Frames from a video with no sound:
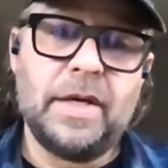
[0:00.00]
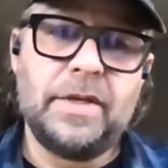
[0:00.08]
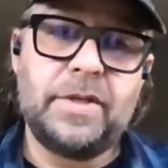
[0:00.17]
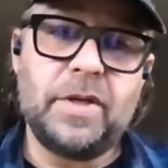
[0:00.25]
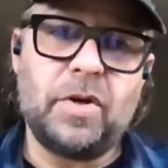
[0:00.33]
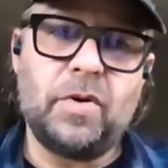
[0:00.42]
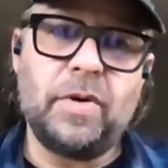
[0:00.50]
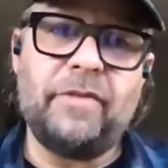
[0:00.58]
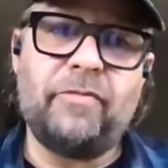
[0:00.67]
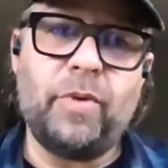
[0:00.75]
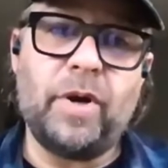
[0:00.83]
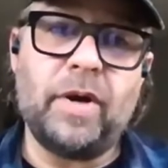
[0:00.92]
So
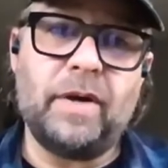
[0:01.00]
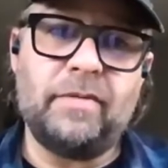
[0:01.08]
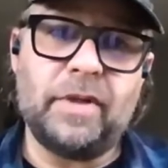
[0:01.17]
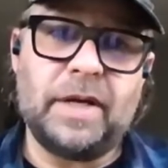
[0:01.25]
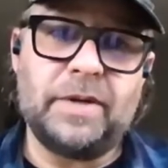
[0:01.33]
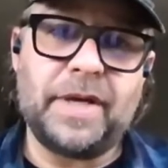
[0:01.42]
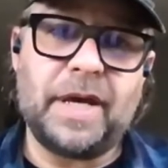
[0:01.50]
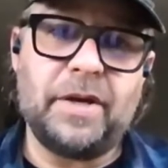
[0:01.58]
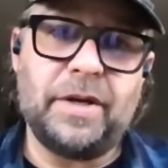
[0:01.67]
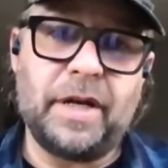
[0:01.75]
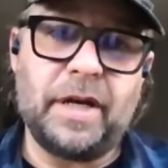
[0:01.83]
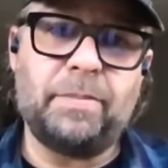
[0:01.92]
if we're ever allowed to get
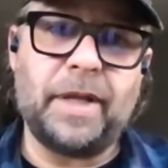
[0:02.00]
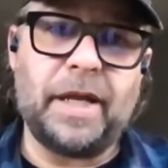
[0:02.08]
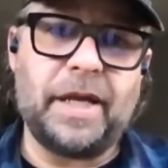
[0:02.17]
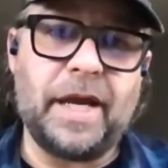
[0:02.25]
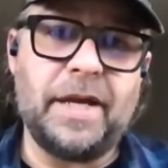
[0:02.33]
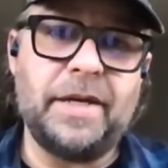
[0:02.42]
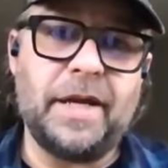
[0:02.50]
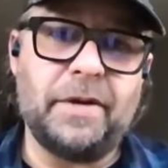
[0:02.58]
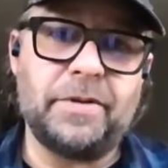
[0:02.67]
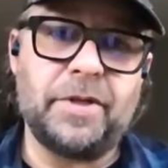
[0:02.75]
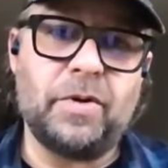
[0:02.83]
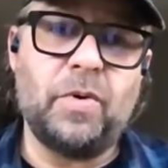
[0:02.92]
on an airplane again,
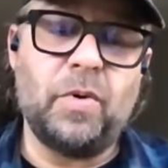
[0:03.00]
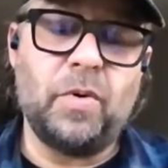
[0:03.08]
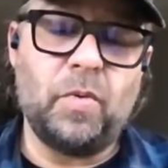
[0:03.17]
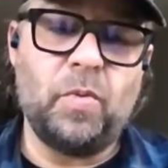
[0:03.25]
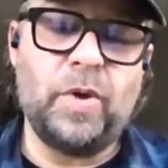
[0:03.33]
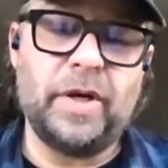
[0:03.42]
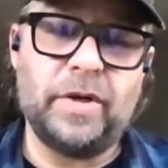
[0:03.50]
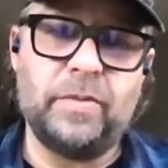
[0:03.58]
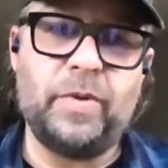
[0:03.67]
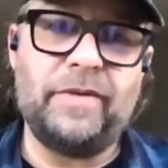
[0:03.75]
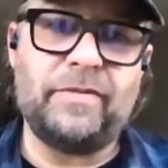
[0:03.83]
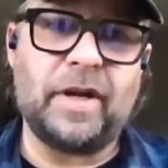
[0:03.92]
Naoto,
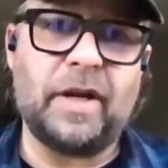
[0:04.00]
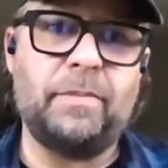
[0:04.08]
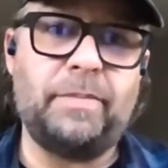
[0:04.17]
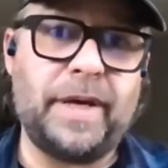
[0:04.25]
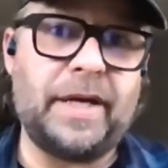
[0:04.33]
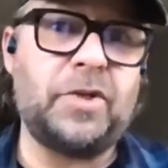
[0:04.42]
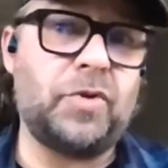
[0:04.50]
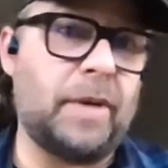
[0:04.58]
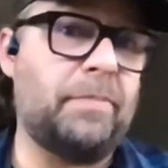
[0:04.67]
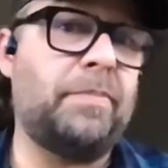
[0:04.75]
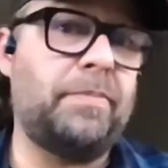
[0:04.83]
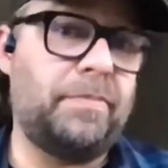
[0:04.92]
we've got a big
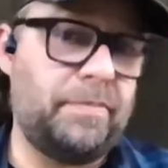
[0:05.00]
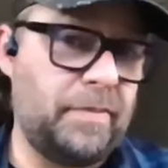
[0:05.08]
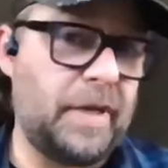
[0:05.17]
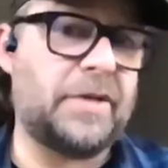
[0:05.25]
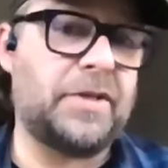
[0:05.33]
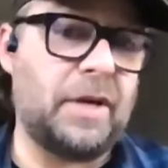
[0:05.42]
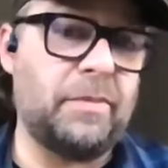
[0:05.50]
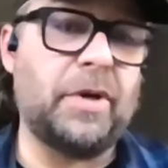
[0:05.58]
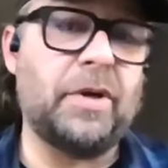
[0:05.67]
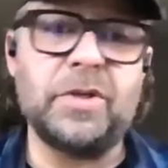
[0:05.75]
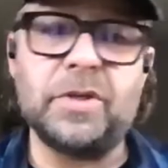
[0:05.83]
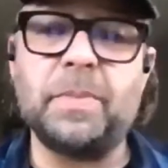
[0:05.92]
trip next time we
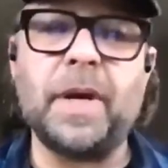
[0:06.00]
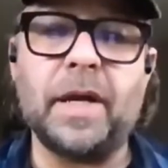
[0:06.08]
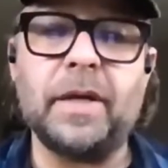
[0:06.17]
go to Japan.